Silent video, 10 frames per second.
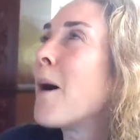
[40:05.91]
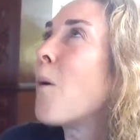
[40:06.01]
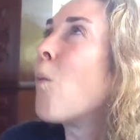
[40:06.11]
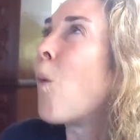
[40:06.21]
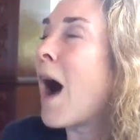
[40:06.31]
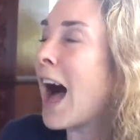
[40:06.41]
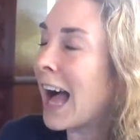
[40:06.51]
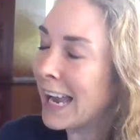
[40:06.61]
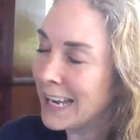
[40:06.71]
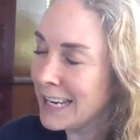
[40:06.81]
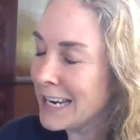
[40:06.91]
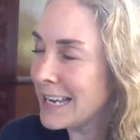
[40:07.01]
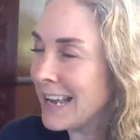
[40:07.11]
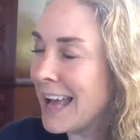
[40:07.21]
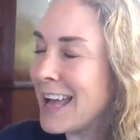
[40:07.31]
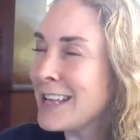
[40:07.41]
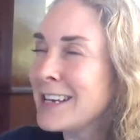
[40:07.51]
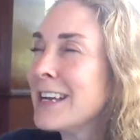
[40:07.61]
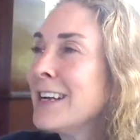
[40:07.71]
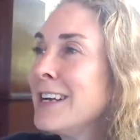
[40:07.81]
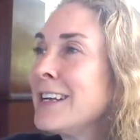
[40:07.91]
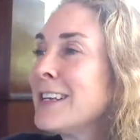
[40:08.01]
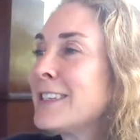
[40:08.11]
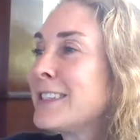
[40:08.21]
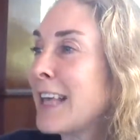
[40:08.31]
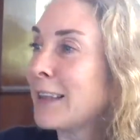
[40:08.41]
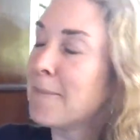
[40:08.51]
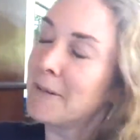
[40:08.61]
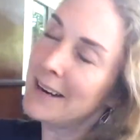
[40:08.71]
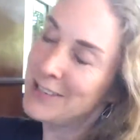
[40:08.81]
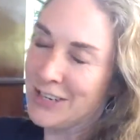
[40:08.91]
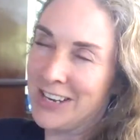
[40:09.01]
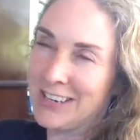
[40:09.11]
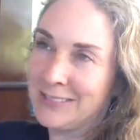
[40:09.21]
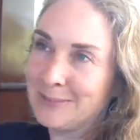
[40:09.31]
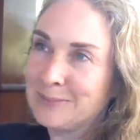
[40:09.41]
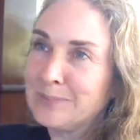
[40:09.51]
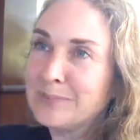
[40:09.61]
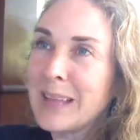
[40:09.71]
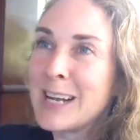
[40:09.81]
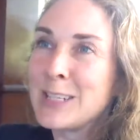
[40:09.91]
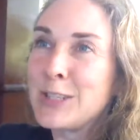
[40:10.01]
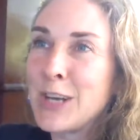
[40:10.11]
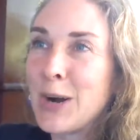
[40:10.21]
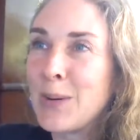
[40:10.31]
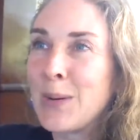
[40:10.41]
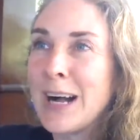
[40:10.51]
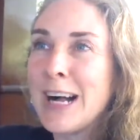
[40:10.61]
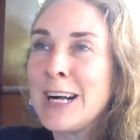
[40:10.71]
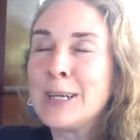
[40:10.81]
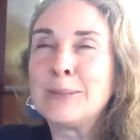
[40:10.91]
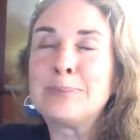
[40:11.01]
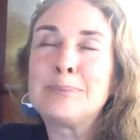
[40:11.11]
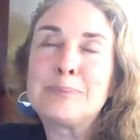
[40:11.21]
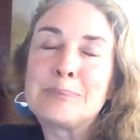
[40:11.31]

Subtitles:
wine and celebration. So, and